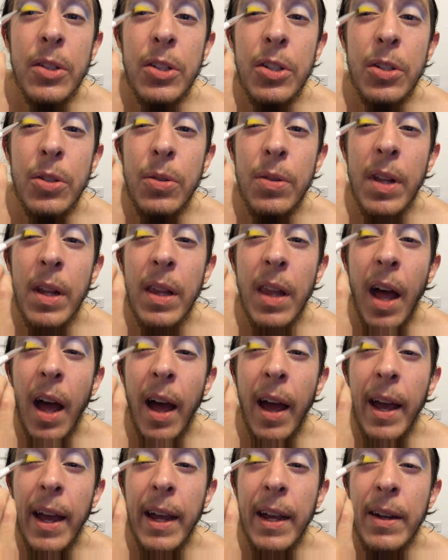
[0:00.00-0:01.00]
to the
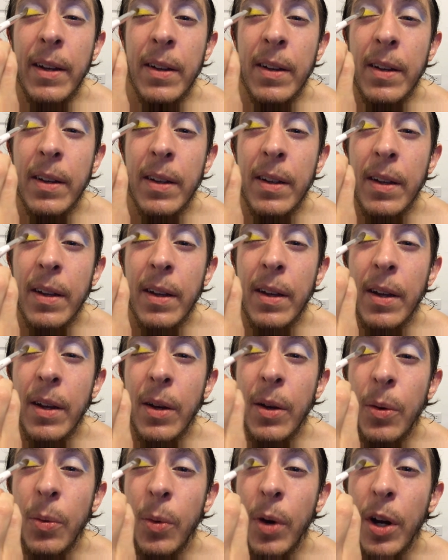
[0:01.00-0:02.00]
line
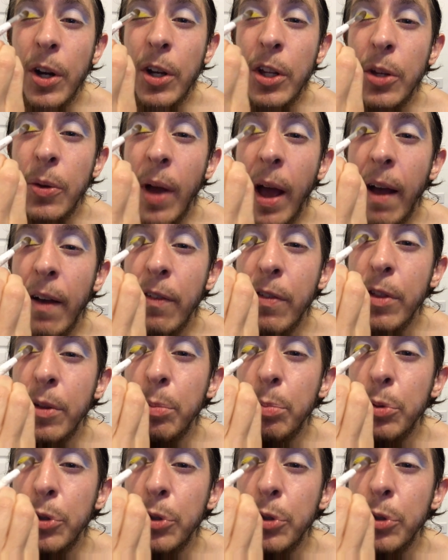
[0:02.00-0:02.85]
where you have the